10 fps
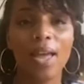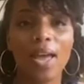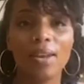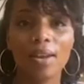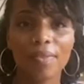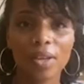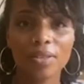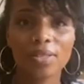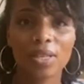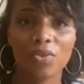Another
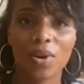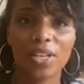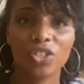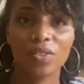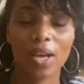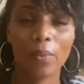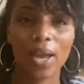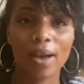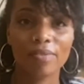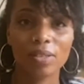consideration that we
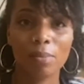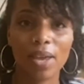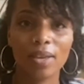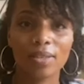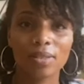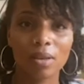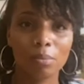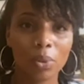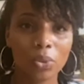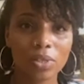have to make is the
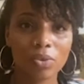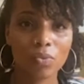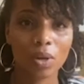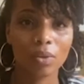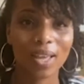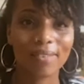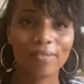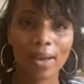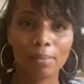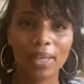important role that
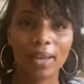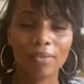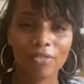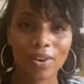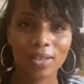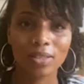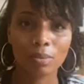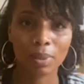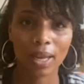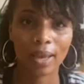family and friends
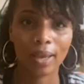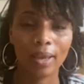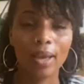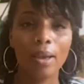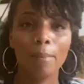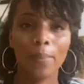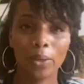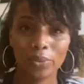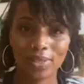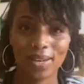play
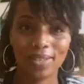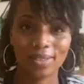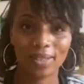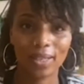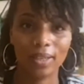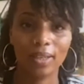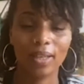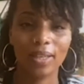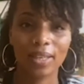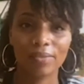postnatally
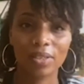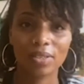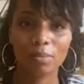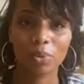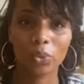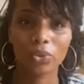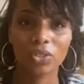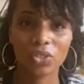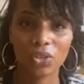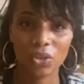in giving support
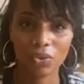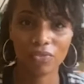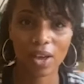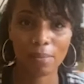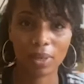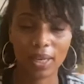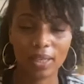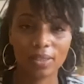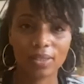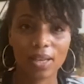to new families.